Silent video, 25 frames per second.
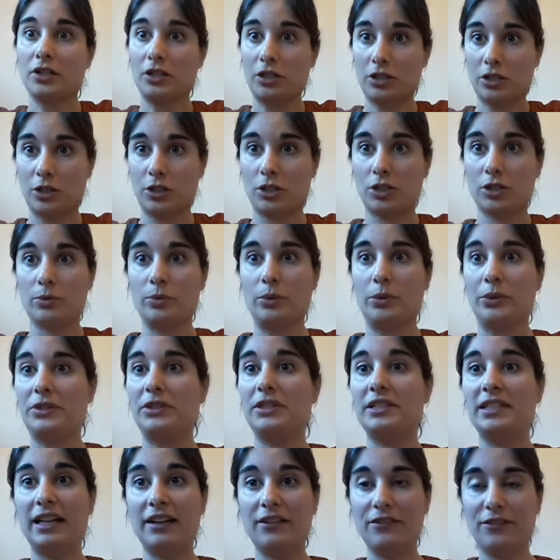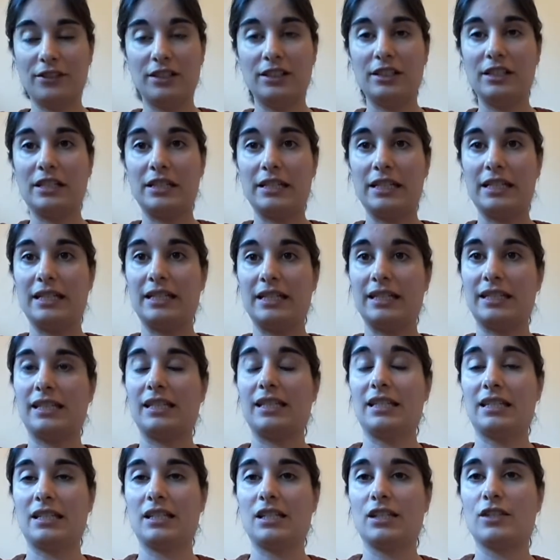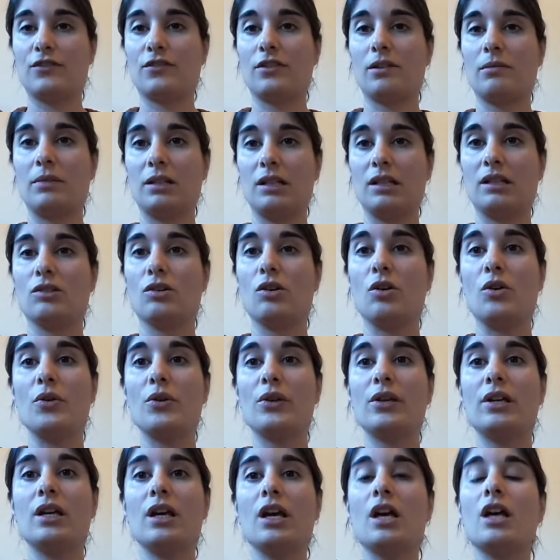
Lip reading: so you will definitely need assistance from an adult.